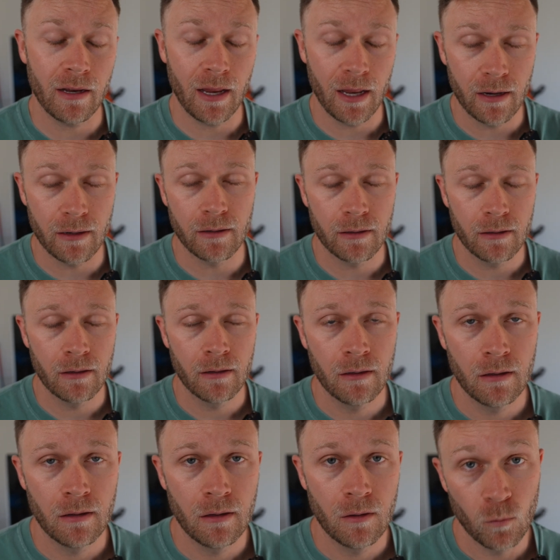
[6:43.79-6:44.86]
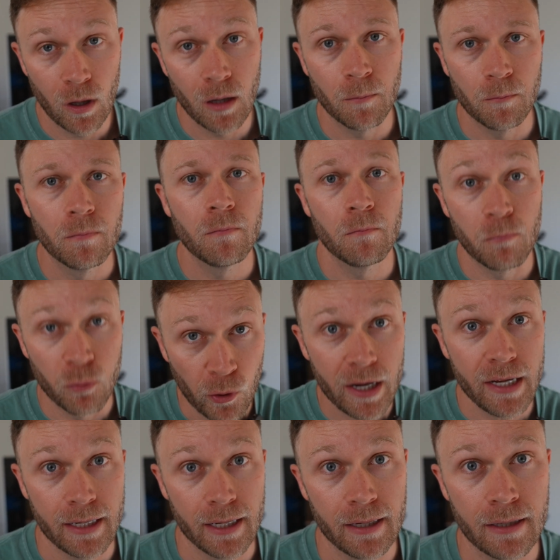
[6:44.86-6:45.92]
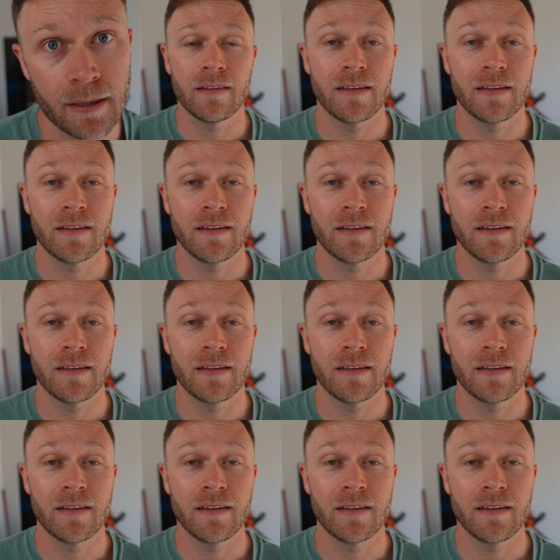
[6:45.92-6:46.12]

and, well, braided.